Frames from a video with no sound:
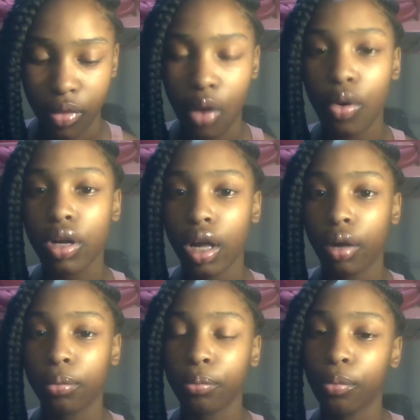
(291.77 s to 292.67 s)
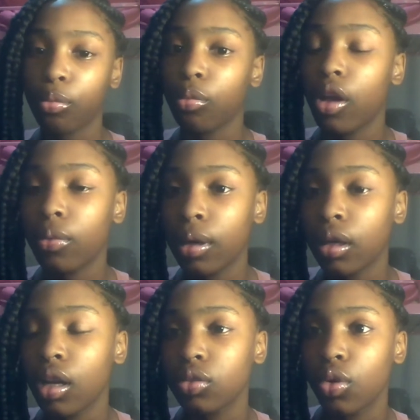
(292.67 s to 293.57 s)
I woke up, Everyone
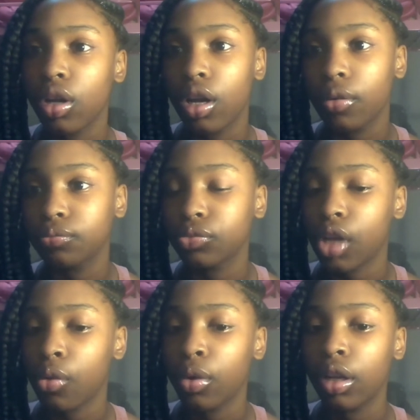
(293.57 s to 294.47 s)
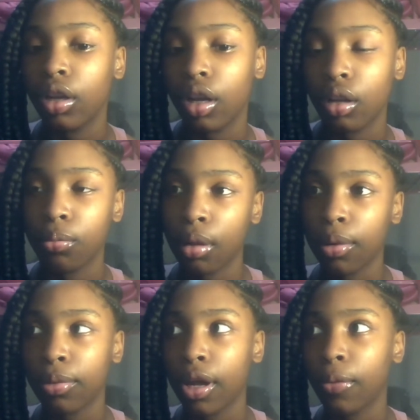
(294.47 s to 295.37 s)
in house woke up, got ready, blah
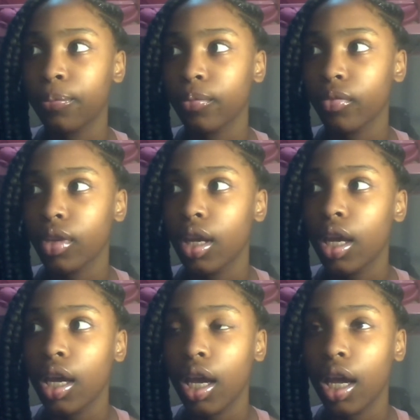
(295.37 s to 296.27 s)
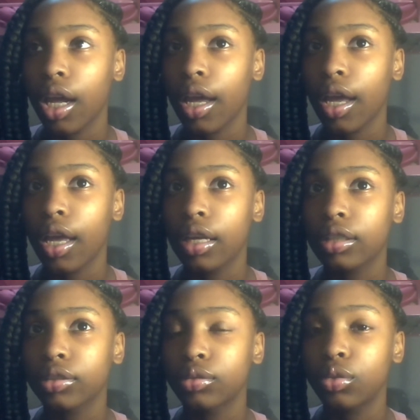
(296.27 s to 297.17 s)
blah blah
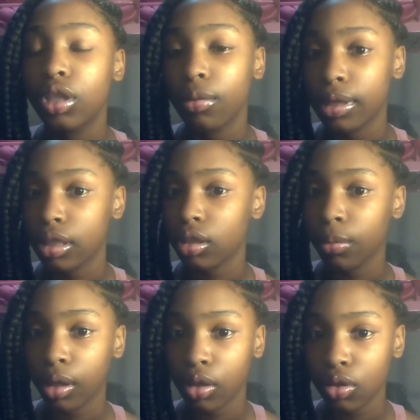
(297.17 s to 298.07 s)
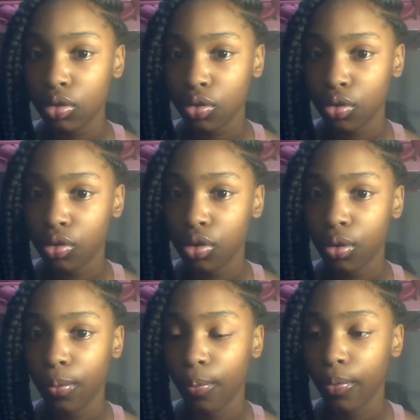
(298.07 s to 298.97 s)
and we took my sister and brother to
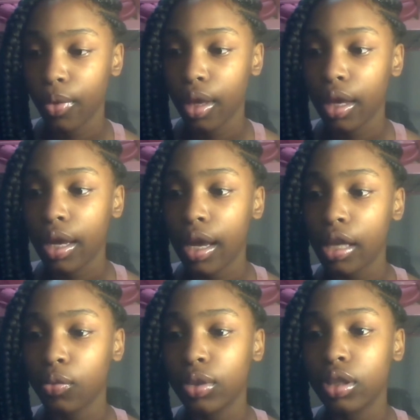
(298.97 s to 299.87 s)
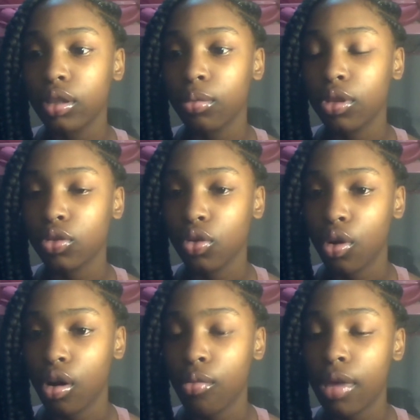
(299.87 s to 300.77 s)
school. After we took them to
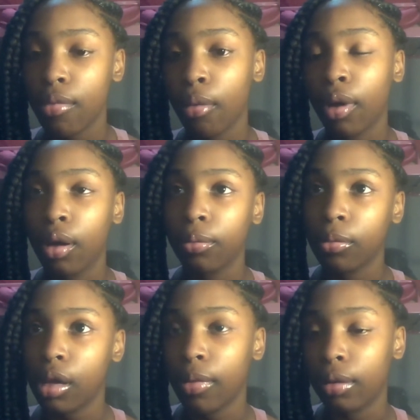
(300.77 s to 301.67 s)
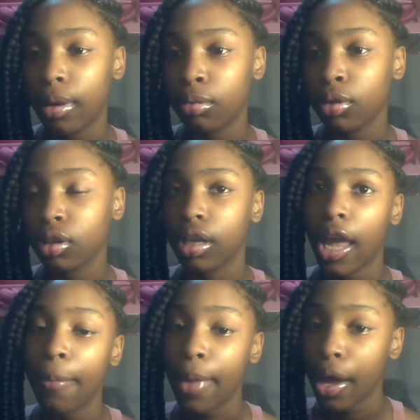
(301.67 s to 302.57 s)
school, me and my mom and my baby brother
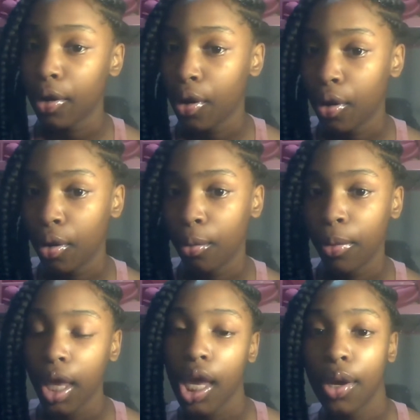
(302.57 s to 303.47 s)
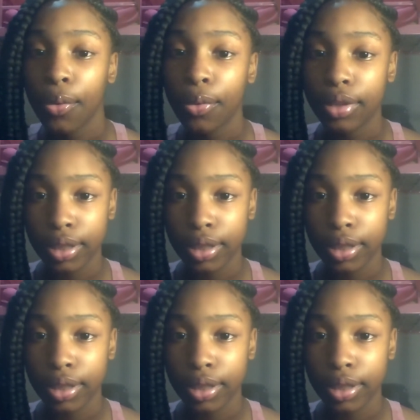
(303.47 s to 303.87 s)
came back home and we went to